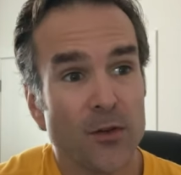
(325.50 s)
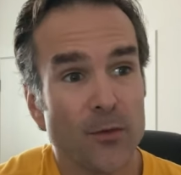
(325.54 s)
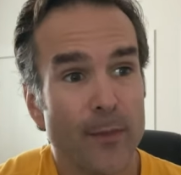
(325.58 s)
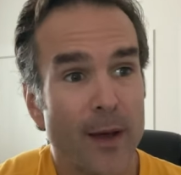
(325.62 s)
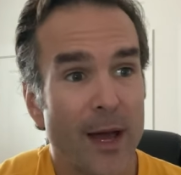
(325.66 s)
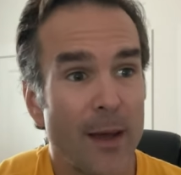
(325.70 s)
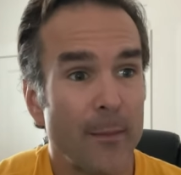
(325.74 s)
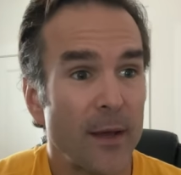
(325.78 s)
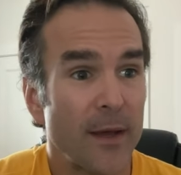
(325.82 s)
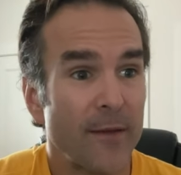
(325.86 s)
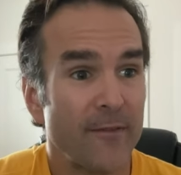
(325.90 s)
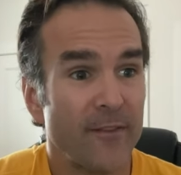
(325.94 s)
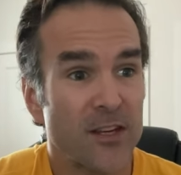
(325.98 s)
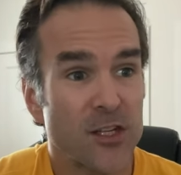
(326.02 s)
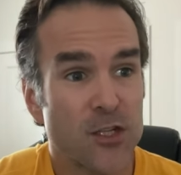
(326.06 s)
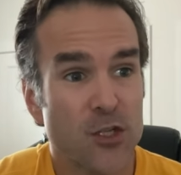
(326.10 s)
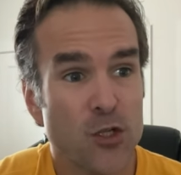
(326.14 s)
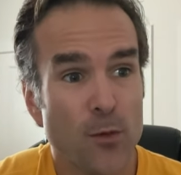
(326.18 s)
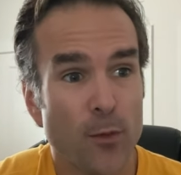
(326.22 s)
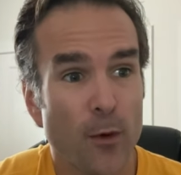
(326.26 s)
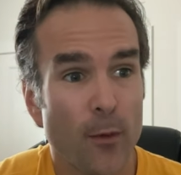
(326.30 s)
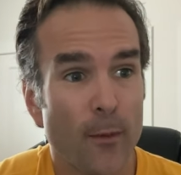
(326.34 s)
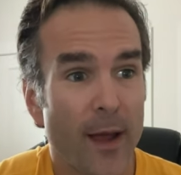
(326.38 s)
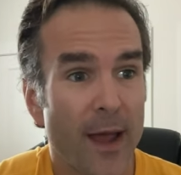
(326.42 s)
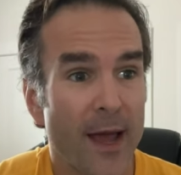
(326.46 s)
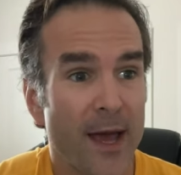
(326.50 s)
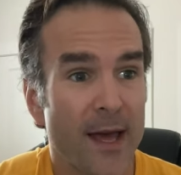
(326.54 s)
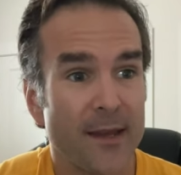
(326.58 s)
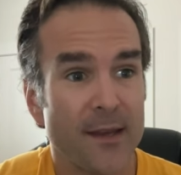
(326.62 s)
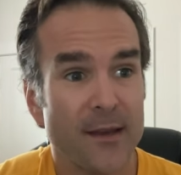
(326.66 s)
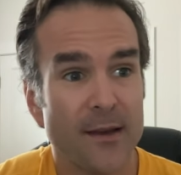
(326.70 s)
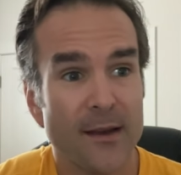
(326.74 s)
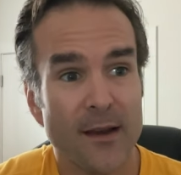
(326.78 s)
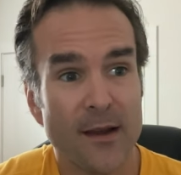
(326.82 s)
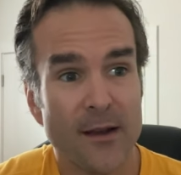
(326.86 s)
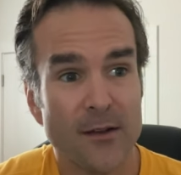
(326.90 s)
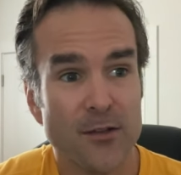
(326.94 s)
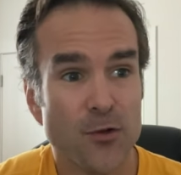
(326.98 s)
Batman v
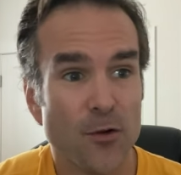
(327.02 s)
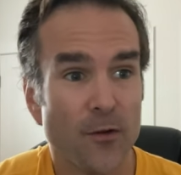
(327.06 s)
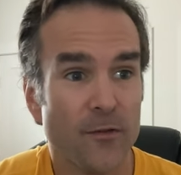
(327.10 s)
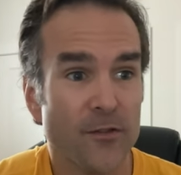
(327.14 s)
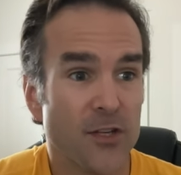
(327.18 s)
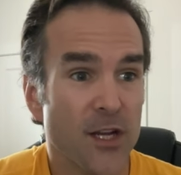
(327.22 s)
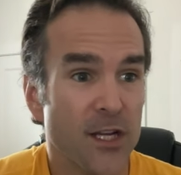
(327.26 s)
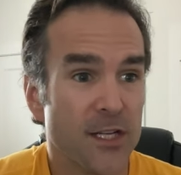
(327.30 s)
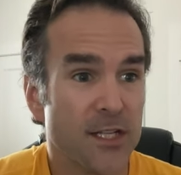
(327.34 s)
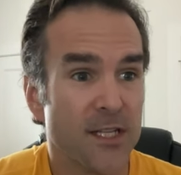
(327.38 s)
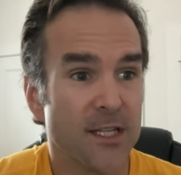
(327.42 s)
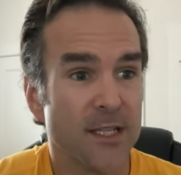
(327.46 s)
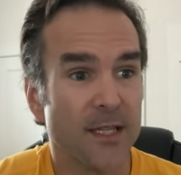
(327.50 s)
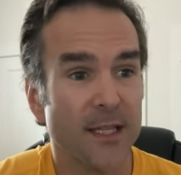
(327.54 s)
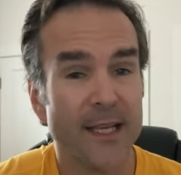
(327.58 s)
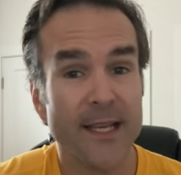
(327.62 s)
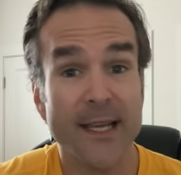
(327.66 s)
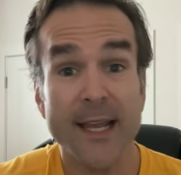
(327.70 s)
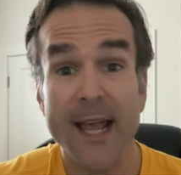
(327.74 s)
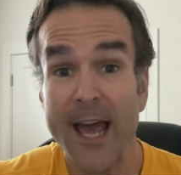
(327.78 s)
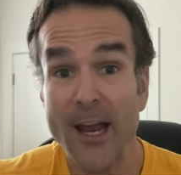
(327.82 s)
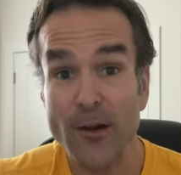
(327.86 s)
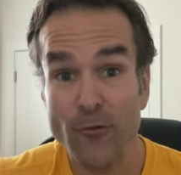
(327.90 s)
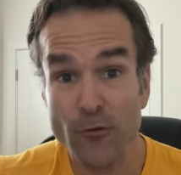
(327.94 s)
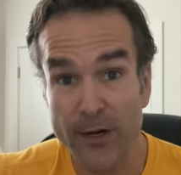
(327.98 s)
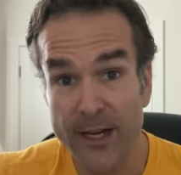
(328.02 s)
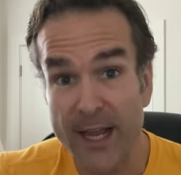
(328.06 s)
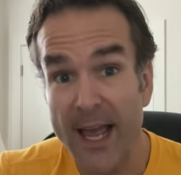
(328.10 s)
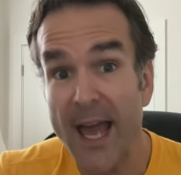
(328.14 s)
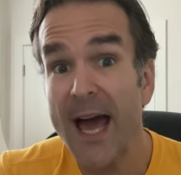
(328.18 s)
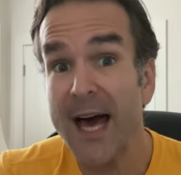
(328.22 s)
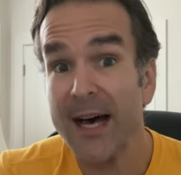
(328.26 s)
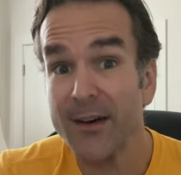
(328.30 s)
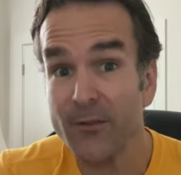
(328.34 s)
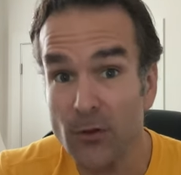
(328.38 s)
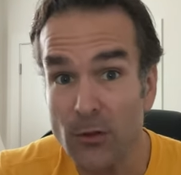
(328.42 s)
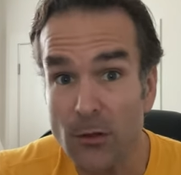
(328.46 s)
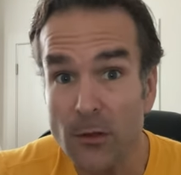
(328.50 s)
Superman, sort of Justice League, Henry
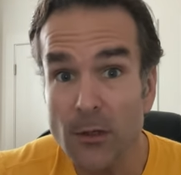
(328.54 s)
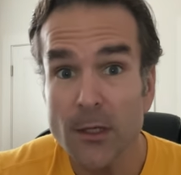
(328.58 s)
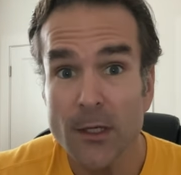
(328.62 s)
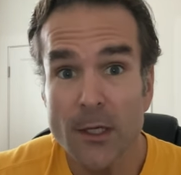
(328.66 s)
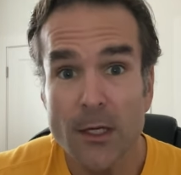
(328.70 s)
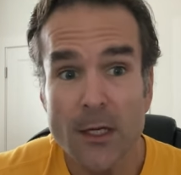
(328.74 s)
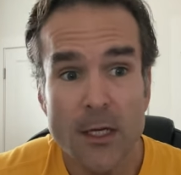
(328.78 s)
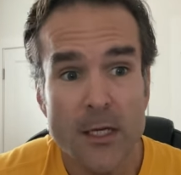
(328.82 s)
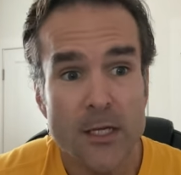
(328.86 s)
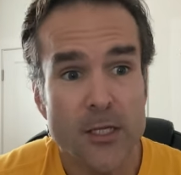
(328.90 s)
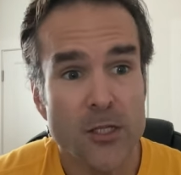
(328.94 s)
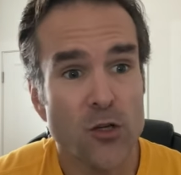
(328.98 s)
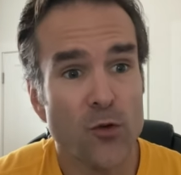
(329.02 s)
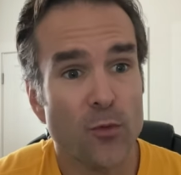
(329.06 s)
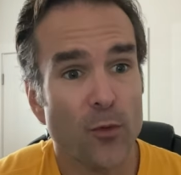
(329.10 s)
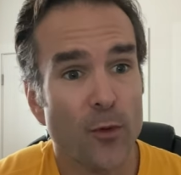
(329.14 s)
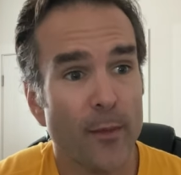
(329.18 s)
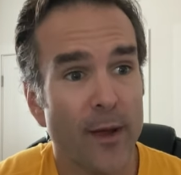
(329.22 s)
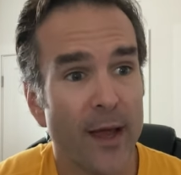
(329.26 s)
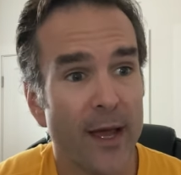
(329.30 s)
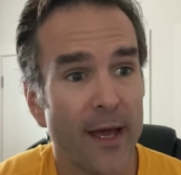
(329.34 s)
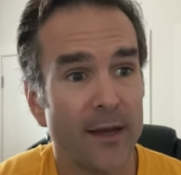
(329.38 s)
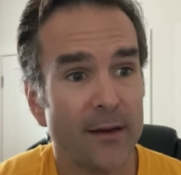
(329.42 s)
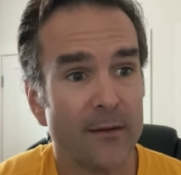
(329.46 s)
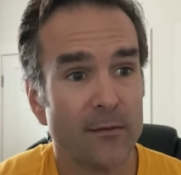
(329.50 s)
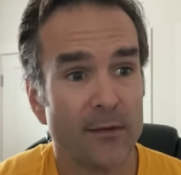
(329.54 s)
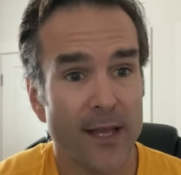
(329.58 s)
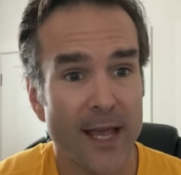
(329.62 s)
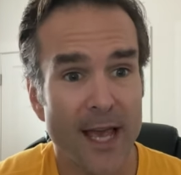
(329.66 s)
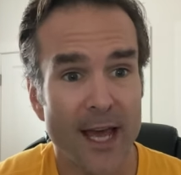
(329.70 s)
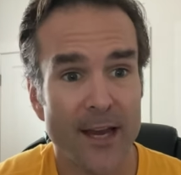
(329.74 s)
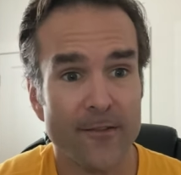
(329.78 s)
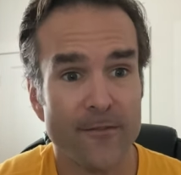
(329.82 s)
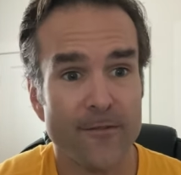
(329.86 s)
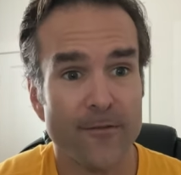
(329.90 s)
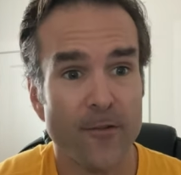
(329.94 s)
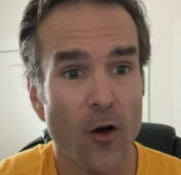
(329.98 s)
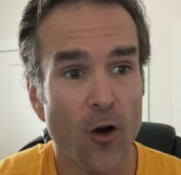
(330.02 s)
Cavill, Superman, Kent
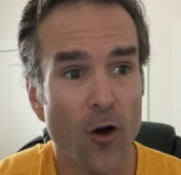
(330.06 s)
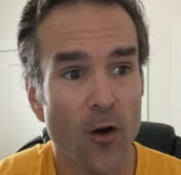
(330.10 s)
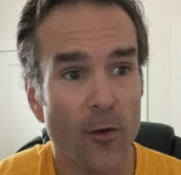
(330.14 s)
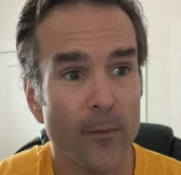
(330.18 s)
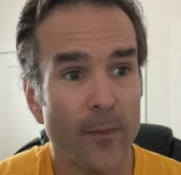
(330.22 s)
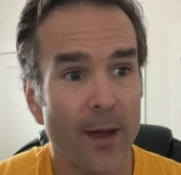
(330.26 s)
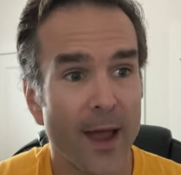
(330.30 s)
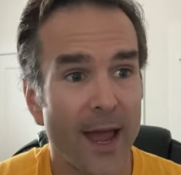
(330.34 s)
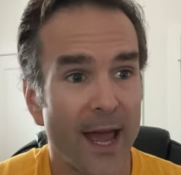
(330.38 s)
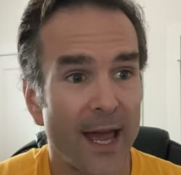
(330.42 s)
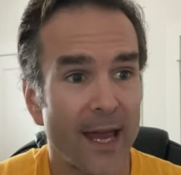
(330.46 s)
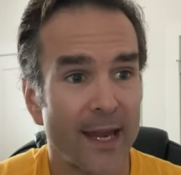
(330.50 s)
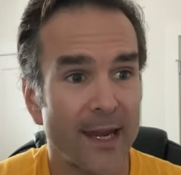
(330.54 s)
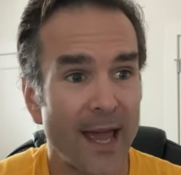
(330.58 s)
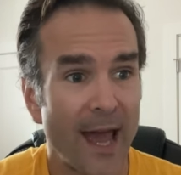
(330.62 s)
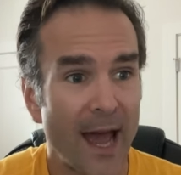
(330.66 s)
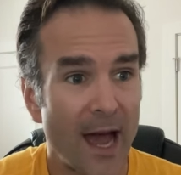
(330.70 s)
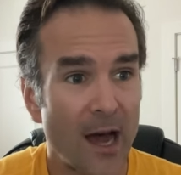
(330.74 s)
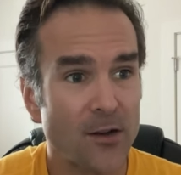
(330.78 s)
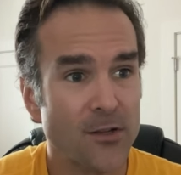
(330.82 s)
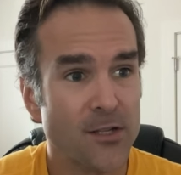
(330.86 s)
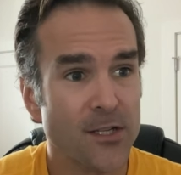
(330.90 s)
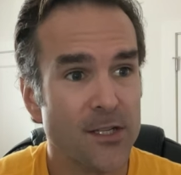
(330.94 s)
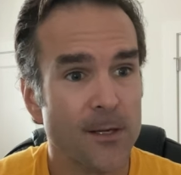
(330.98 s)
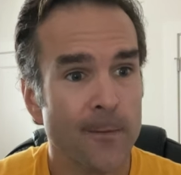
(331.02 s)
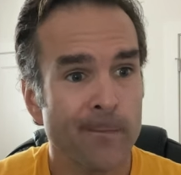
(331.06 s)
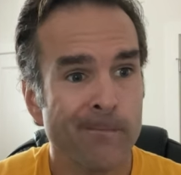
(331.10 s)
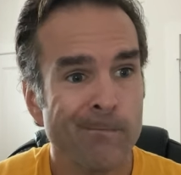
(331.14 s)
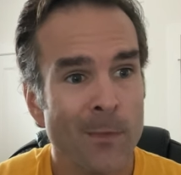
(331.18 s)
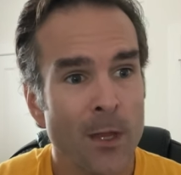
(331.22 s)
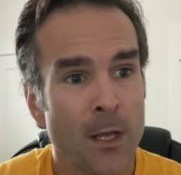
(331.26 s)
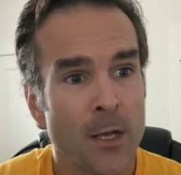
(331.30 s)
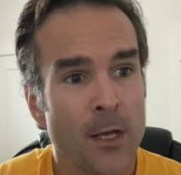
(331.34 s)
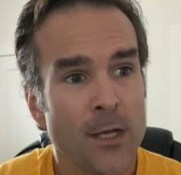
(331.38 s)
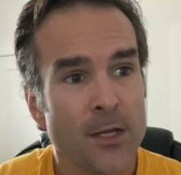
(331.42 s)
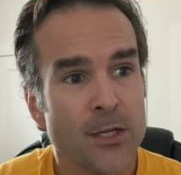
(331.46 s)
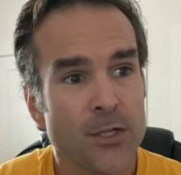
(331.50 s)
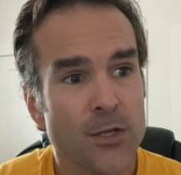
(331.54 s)
Farm, and House.
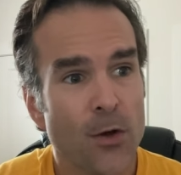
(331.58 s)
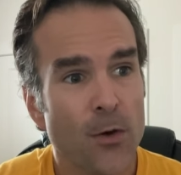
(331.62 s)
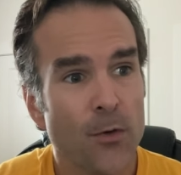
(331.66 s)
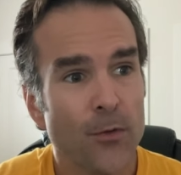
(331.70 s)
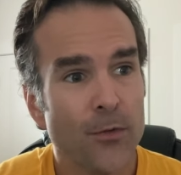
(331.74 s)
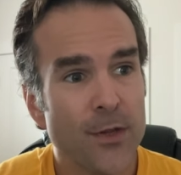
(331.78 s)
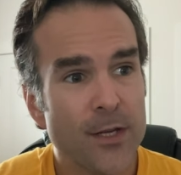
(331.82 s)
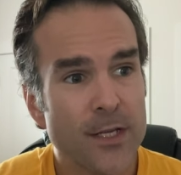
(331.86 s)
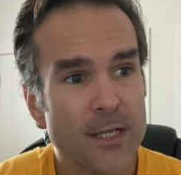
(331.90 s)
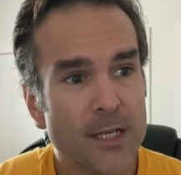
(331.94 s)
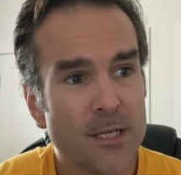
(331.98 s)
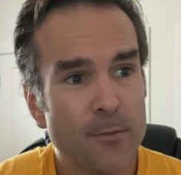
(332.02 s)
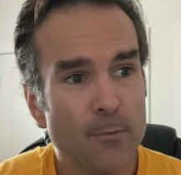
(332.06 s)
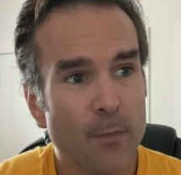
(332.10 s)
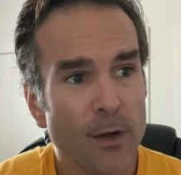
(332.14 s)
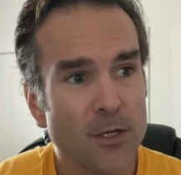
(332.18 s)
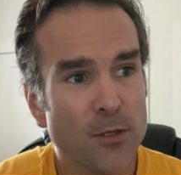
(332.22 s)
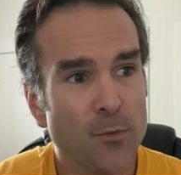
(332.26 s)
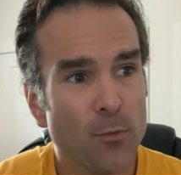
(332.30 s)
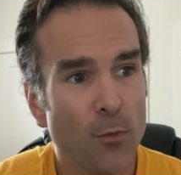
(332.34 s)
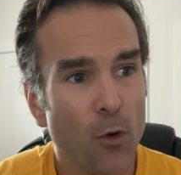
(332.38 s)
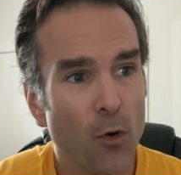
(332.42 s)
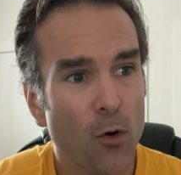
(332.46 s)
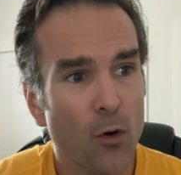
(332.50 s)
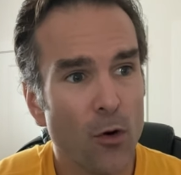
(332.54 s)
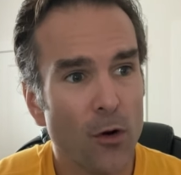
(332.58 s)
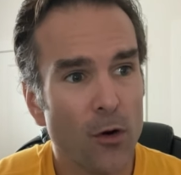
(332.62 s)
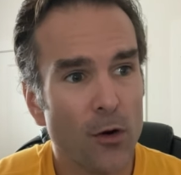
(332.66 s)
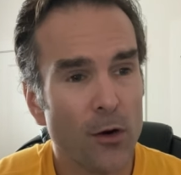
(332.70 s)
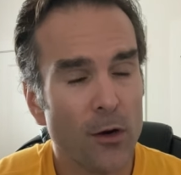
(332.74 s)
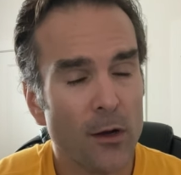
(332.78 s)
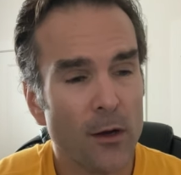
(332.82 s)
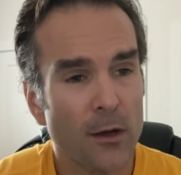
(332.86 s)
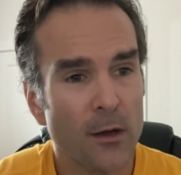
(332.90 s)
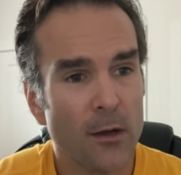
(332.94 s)
So this is much more,